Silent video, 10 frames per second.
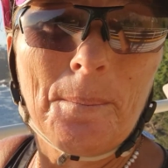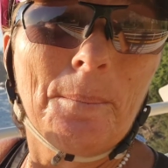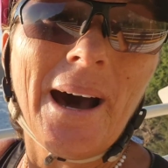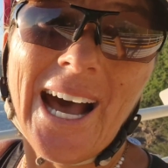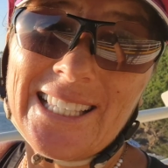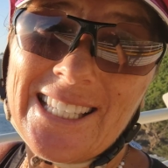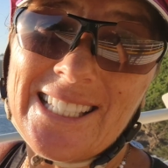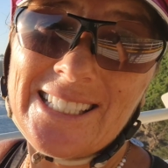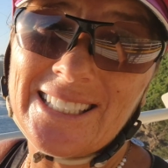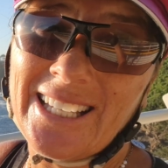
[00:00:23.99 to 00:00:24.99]
but
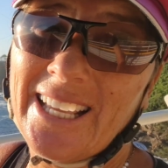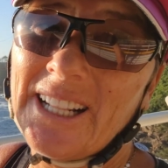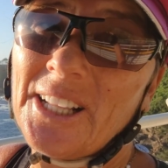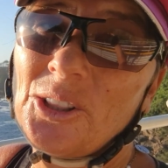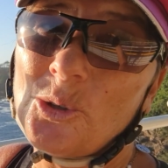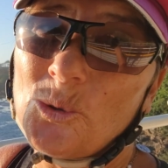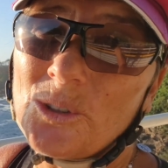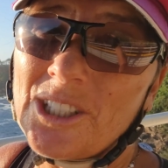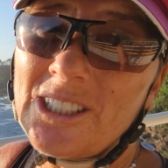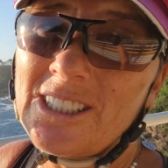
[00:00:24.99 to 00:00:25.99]
in the
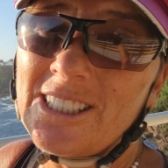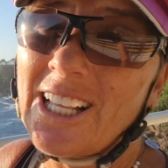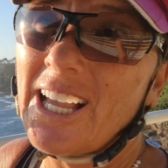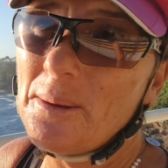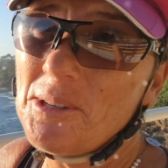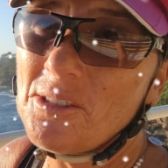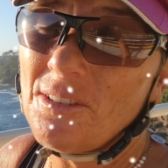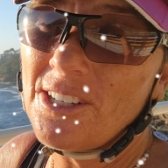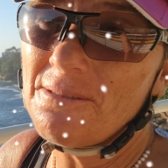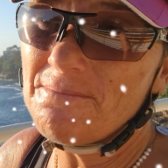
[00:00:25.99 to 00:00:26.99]
northern
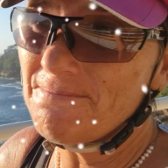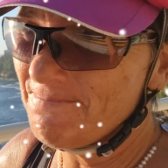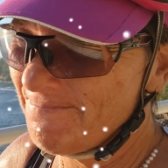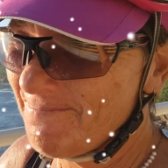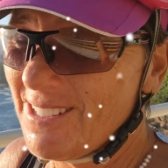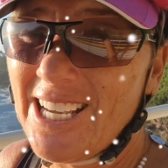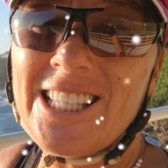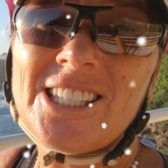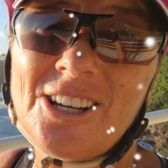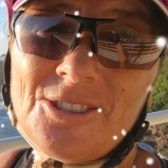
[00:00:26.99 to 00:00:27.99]
hemisphere
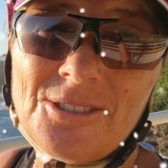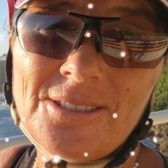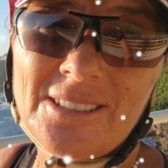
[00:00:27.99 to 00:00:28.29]
it's cold.